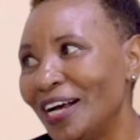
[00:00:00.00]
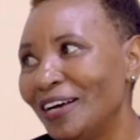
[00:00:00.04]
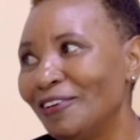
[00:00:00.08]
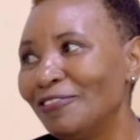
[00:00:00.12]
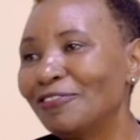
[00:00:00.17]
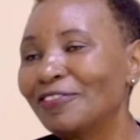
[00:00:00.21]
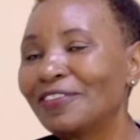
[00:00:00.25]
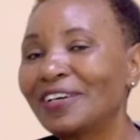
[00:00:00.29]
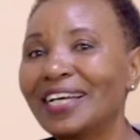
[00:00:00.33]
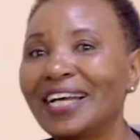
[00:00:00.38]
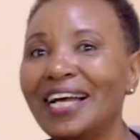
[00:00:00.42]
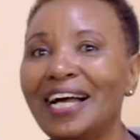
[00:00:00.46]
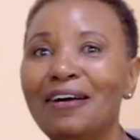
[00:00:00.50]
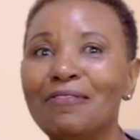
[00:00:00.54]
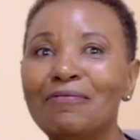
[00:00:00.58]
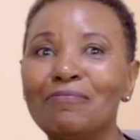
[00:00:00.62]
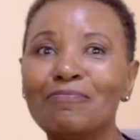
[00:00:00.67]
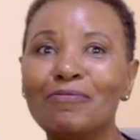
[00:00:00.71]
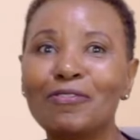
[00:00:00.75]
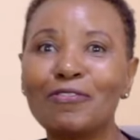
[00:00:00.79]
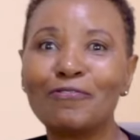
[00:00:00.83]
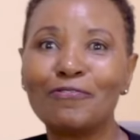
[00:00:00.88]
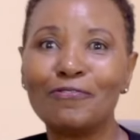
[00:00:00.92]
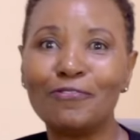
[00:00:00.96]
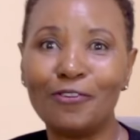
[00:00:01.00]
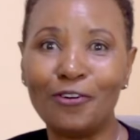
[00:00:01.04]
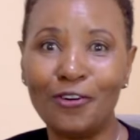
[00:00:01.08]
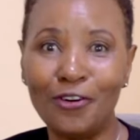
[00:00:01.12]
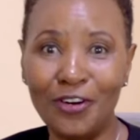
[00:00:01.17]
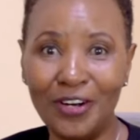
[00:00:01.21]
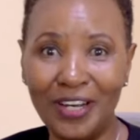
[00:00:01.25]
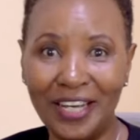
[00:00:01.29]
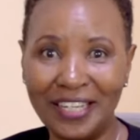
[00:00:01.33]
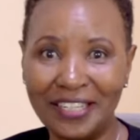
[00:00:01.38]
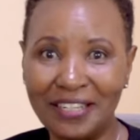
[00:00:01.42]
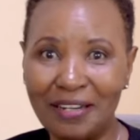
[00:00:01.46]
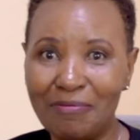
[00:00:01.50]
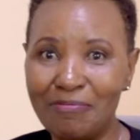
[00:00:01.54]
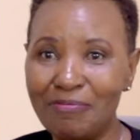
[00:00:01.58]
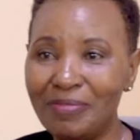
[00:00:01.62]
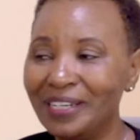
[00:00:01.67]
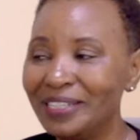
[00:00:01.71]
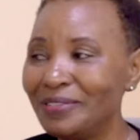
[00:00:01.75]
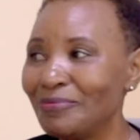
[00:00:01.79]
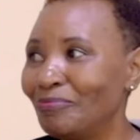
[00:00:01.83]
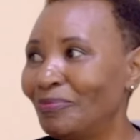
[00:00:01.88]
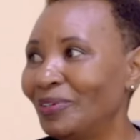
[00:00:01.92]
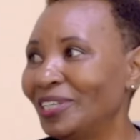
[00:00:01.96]
I've come before as a
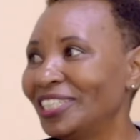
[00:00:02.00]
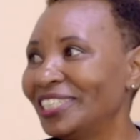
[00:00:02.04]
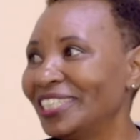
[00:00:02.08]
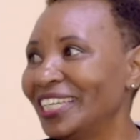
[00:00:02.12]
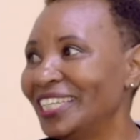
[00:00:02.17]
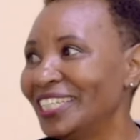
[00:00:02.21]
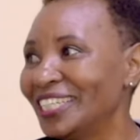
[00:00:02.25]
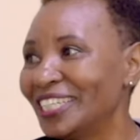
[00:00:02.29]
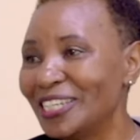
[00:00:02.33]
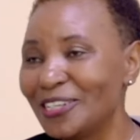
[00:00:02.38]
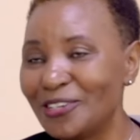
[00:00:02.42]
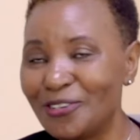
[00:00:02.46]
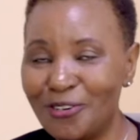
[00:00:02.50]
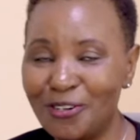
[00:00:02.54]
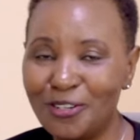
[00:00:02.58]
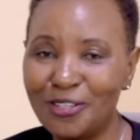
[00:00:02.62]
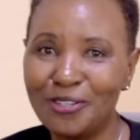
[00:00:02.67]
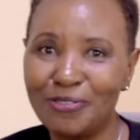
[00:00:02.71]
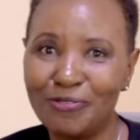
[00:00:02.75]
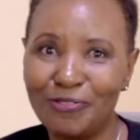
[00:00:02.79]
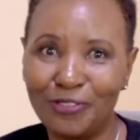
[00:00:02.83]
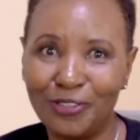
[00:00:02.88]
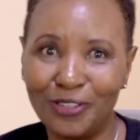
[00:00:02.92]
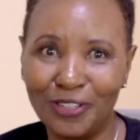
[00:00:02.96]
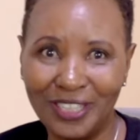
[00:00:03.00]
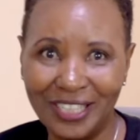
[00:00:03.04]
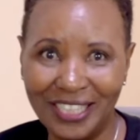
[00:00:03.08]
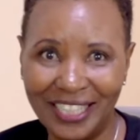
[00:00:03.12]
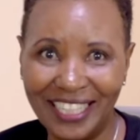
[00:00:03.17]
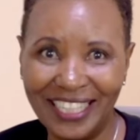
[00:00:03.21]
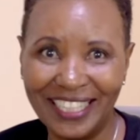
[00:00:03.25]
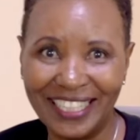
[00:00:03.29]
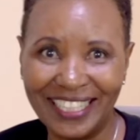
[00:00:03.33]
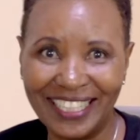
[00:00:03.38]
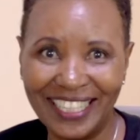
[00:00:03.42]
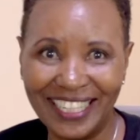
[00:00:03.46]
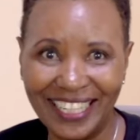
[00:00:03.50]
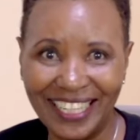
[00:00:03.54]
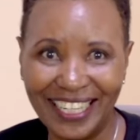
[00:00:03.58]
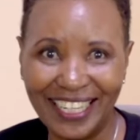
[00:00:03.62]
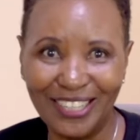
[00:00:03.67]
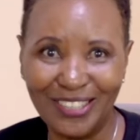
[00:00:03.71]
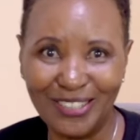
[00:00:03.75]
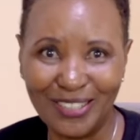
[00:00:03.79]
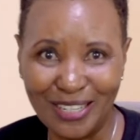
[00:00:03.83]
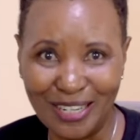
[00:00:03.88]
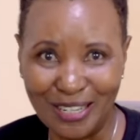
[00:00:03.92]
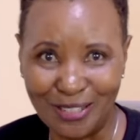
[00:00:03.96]
patient, not for this
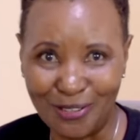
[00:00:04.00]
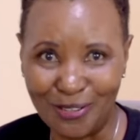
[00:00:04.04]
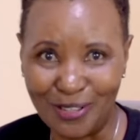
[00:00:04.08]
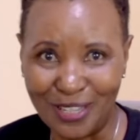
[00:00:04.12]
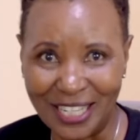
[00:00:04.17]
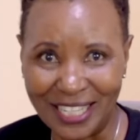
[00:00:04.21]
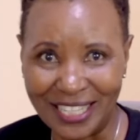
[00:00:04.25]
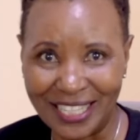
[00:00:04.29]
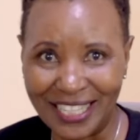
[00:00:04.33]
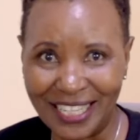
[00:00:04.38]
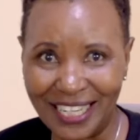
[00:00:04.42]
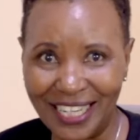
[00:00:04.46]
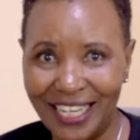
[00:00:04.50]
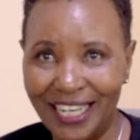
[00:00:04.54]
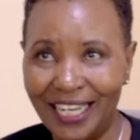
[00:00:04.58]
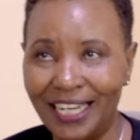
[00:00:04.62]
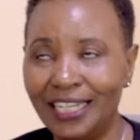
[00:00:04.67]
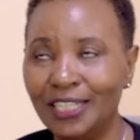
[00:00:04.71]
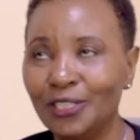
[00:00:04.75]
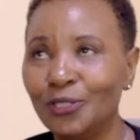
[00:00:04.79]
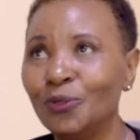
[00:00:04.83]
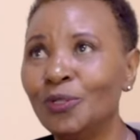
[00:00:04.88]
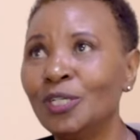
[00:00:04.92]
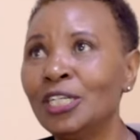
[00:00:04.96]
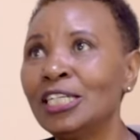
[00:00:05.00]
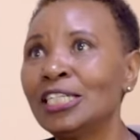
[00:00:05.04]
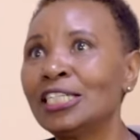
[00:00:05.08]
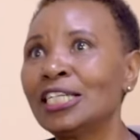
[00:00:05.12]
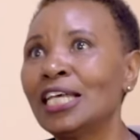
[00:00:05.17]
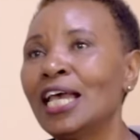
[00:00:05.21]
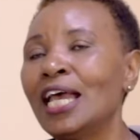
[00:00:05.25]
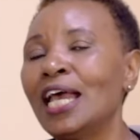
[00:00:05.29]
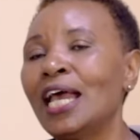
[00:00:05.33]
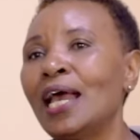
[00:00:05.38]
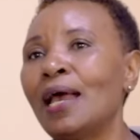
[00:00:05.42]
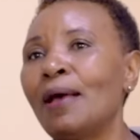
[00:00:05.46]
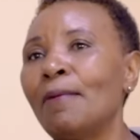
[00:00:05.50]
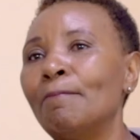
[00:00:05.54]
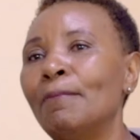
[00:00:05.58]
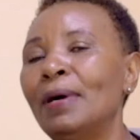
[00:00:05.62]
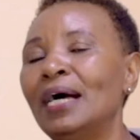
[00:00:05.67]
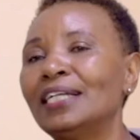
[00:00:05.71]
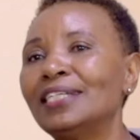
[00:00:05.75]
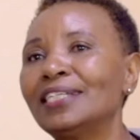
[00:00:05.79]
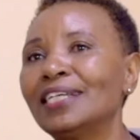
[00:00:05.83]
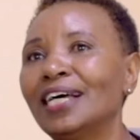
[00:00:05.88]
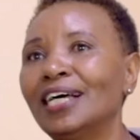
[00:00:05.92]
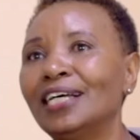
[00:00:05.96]
to this unit,
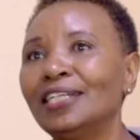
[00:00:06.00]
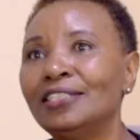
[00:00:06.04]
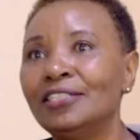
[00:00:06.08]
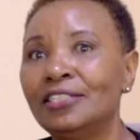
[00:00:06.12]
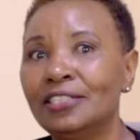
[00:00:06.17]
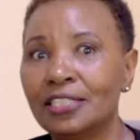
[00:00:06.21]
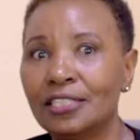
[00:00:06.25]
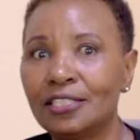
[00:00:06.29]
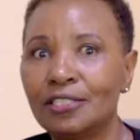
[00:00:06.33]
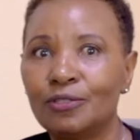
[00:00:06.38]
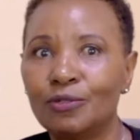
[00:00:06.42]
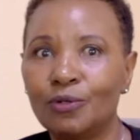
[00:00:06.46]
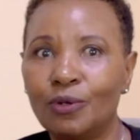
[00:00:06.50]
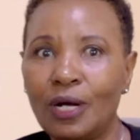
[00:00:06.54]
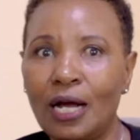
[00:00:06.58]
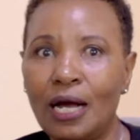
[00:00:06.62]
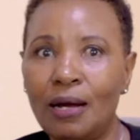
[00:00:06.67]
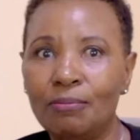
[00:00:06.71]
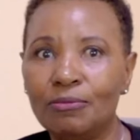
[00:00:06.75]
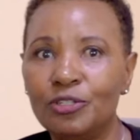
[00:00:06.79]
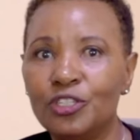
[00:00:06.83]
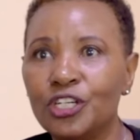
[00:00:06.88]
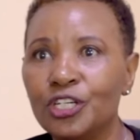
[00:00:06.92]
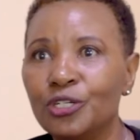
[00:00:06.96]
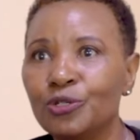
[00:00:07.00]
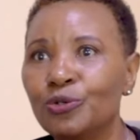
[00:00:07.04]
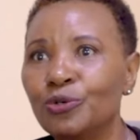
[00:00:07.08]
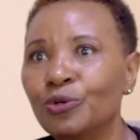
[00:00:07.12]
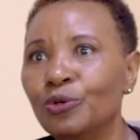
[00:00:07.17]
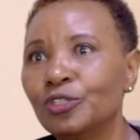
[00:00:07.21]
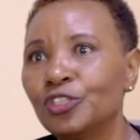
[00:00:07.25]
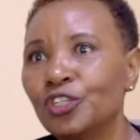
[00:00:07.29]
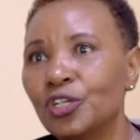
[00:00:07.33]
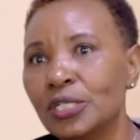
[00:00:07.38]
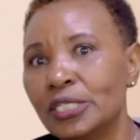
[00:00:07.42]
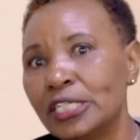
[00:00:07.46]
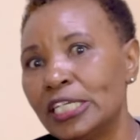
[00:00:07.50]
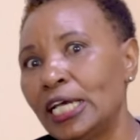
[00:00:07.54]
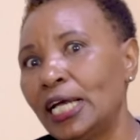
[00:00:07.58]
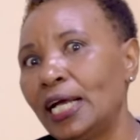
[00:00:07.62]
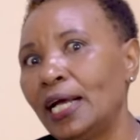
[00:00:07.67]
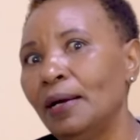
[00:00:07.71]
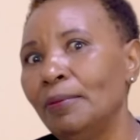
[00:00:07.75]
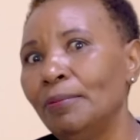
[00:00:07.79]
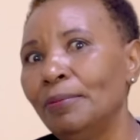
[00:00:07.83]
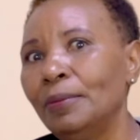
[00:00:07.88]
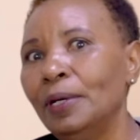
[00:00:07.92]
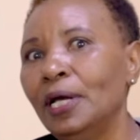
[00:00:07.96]
but just to come general
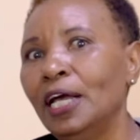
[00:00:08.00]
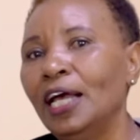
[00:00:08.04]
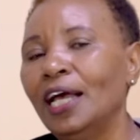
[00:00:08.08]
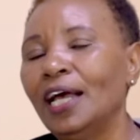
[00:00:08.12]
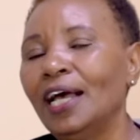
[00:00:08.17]
checkup.